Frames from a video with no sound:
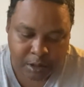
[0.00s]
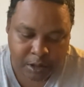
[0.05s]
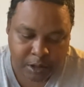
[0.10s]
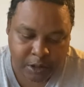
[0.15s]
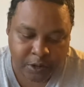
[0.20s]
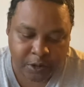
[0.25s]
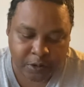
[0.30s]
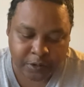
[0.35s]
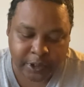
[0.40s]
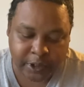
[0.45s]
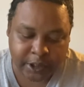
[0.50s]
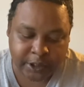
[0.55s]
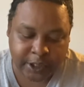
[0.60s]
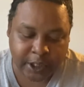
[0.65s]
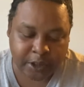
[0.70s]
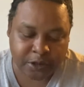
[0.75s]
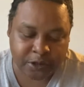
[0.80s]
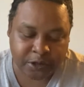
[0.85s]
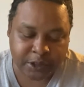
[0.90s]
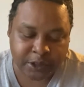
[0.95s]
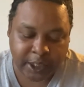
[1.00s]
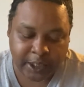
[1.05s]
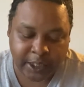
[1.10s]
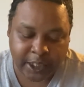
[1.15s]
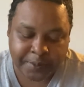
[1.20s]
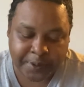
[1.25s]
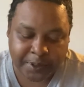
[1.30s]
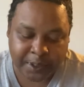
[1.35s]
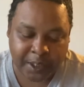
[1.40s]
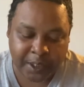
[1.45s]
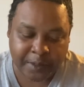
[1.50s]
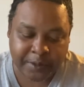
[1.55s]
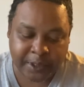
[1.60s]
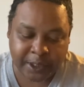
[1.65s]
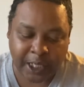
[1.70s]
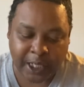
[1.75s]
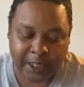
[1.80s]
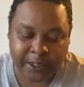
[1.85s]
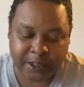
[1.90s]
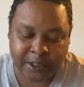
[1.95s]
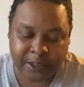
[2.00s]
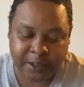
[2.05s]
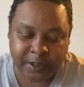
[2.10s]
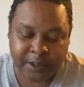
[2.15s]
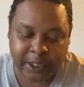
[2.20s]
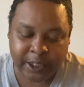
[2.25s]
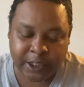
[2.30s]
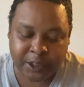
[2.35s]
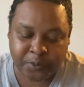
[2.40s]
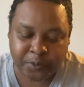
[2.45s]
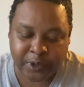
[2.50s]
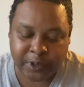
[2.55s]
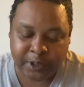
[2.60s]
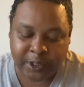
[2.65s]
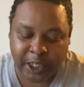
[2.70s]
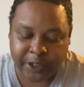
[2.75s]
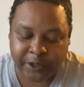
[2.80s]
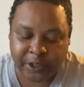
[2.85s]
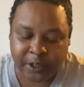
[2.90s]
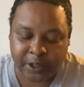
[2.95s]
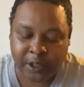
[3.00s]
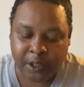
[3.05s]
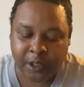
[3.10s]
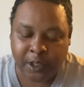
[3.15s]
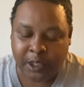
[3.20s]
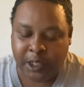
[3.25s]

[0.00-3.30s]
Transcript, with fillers: You know niggas ain't gonna say that. Uh, nigga, I didn't seen niggas with nothing.